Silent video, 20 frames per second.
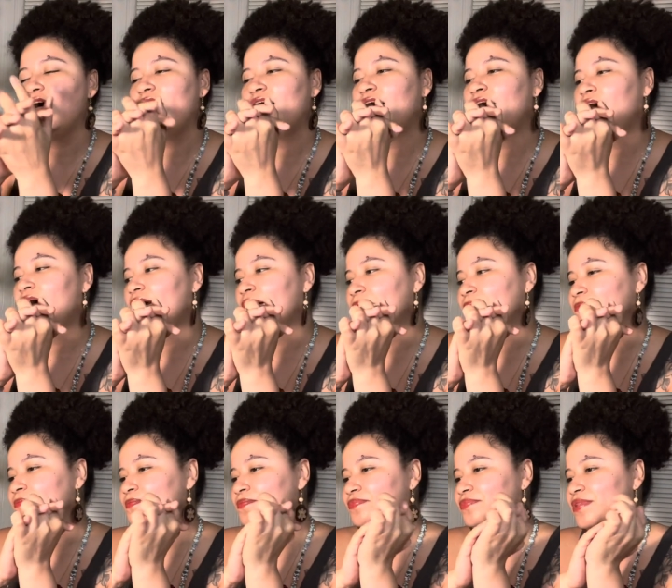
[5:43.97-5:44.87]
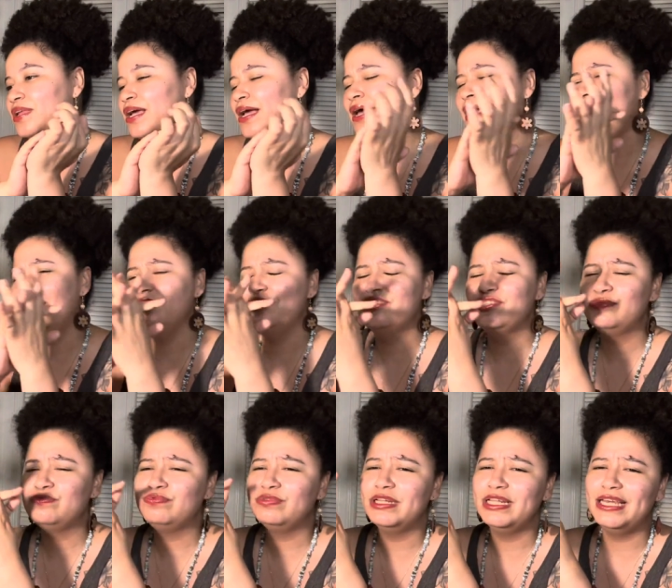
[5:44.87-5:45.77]
Um, and I just
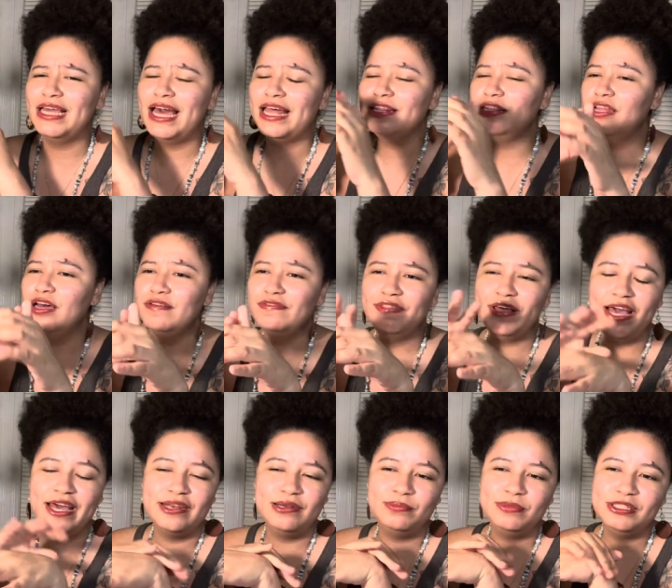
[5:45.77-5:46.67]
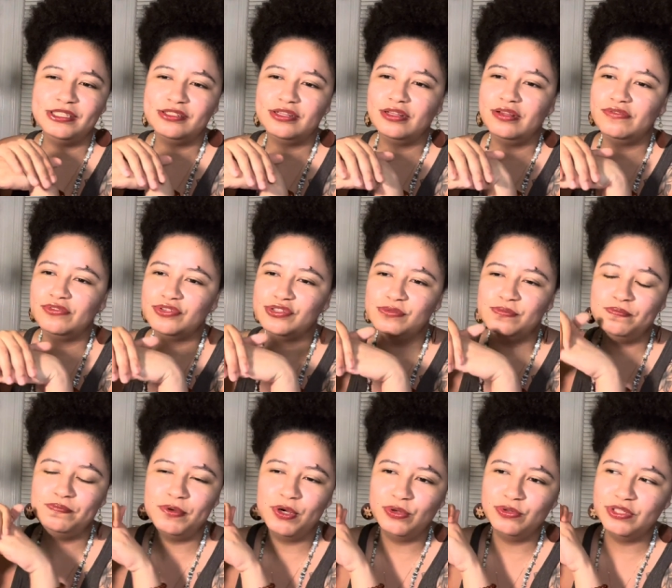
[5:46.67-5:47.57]
really, I love the enemies to lovers
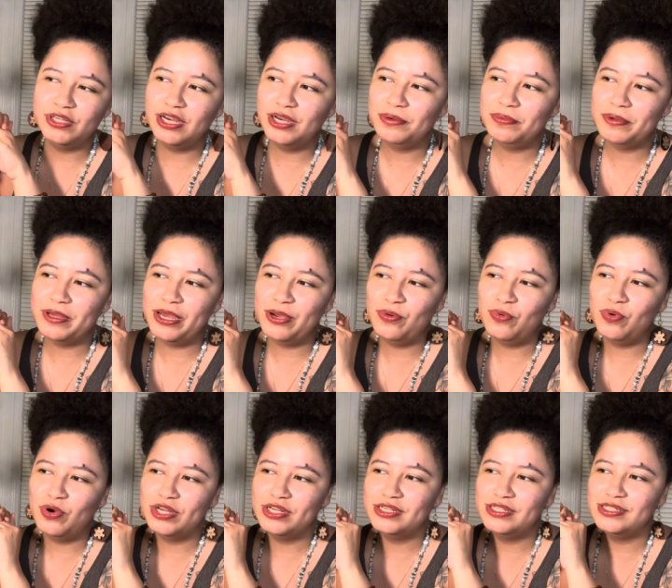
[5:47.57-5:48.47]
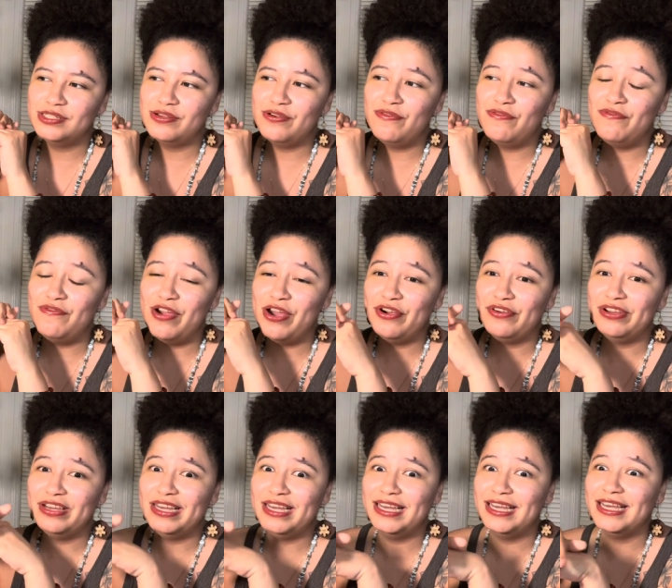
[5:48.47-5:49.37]
buildup. It was
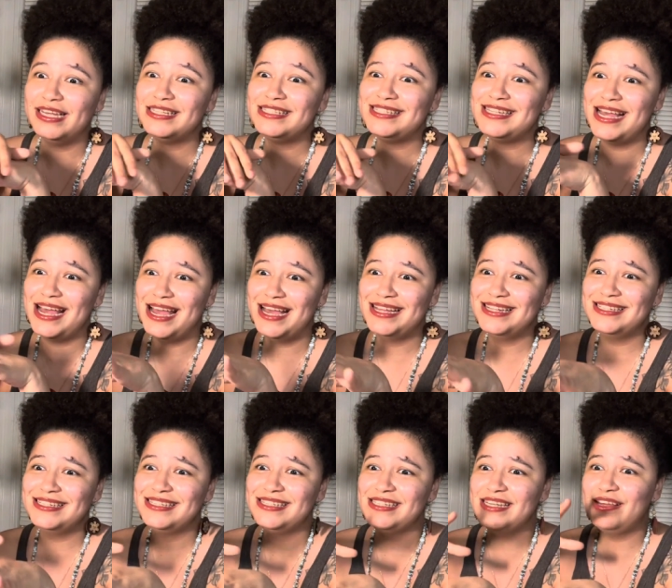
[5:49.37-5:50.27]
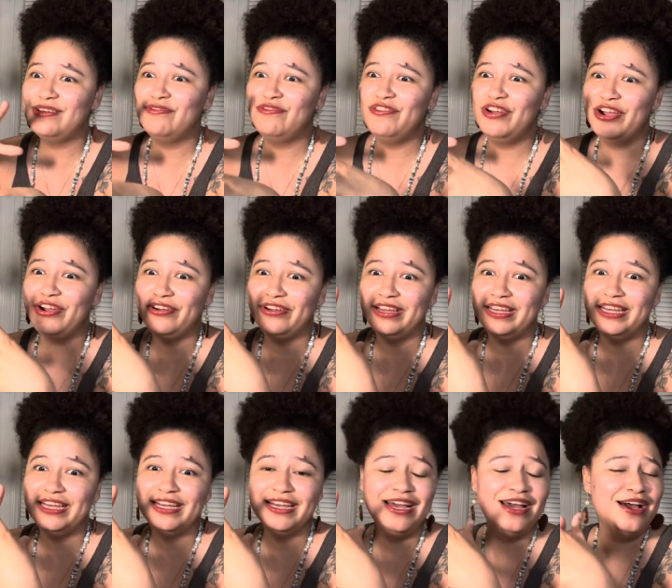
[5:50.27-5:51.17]
very tense and
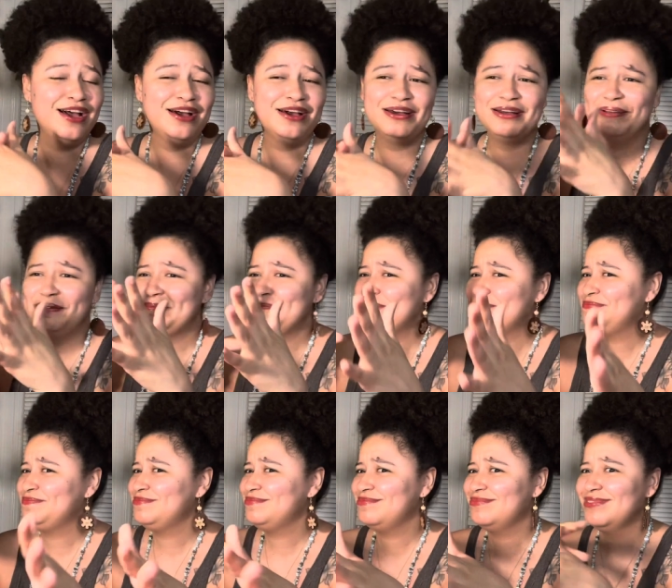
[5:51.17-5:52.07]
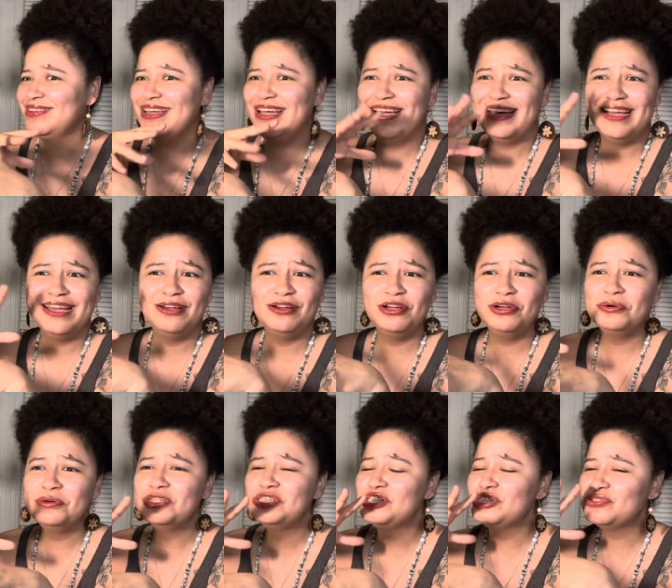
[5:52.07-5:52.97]
very, it, it
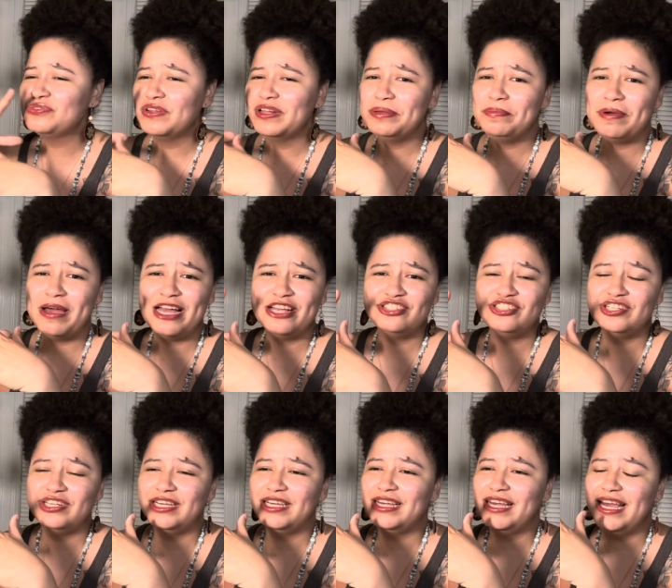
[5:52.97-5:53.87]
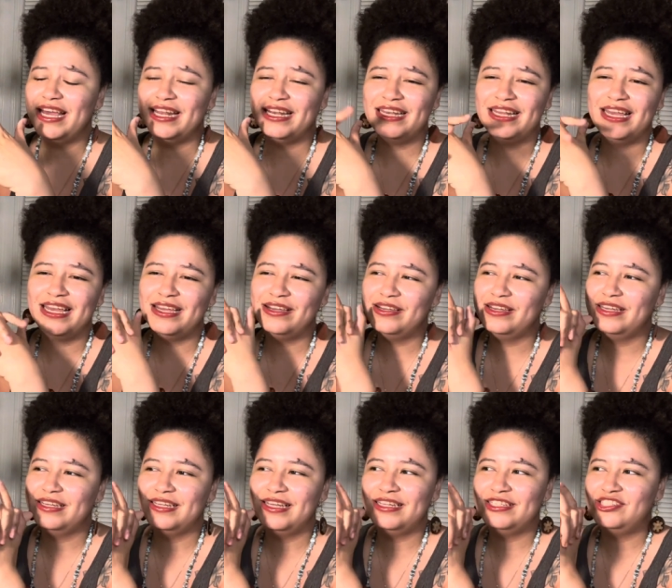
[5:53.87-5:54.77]
was just really passionate. And it,
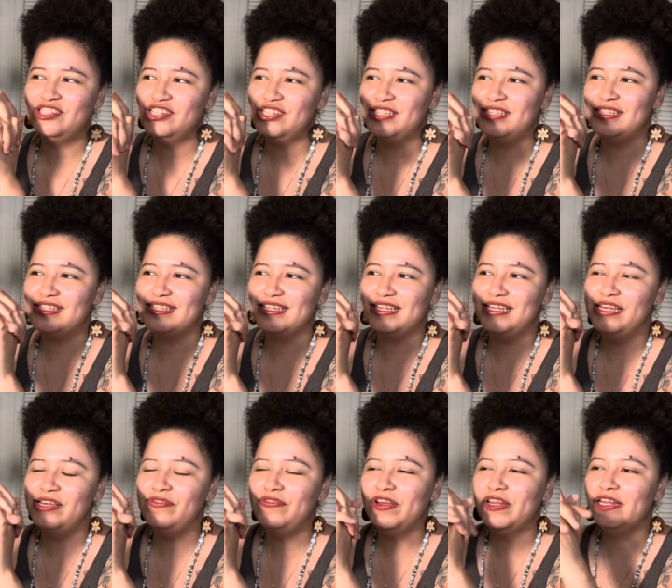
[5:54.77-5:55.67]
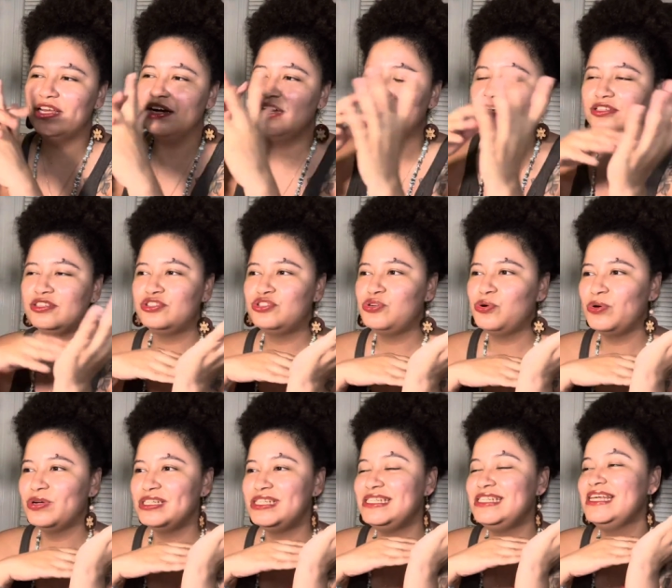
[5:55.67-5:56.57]
it just, even
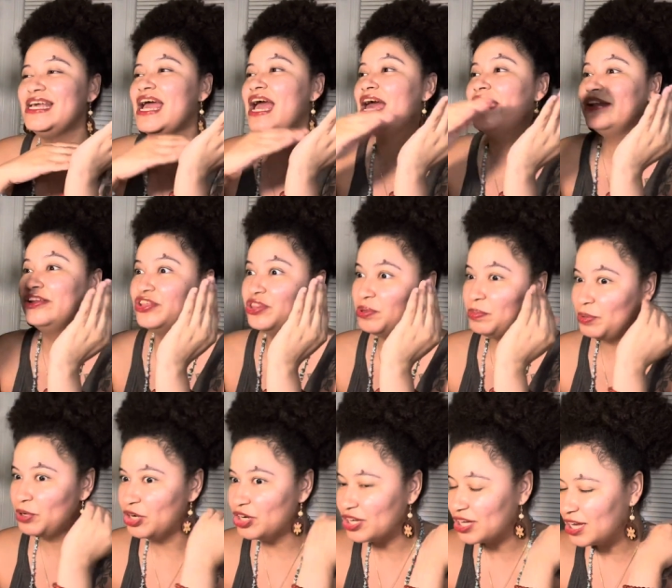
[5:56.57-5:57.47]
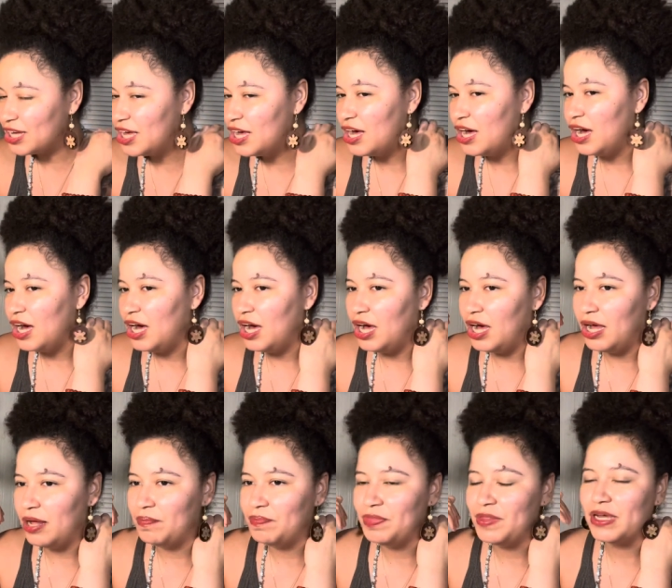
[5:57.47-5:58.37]
towards the end of the book,
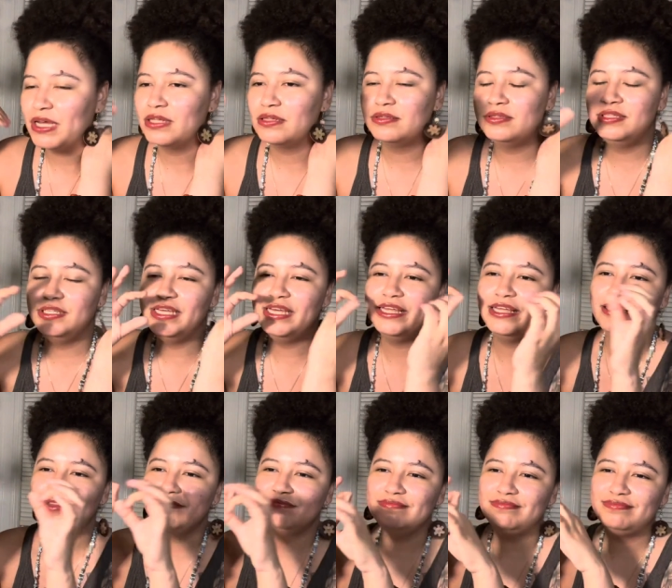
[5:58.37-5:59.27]
um, the, the